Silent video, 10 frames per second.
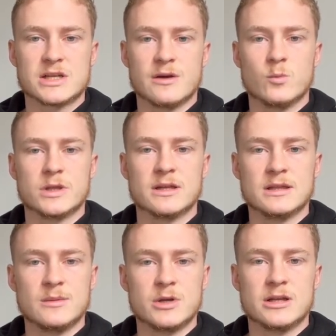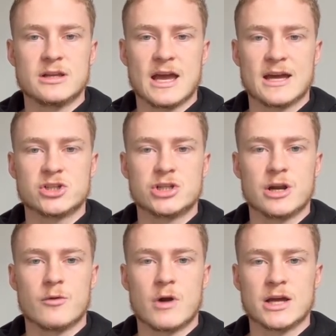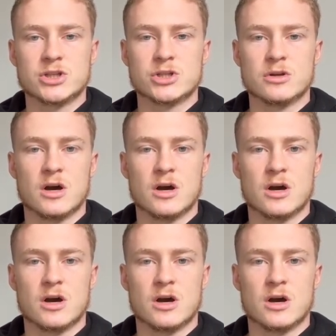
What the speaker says: and with the limited cash generation,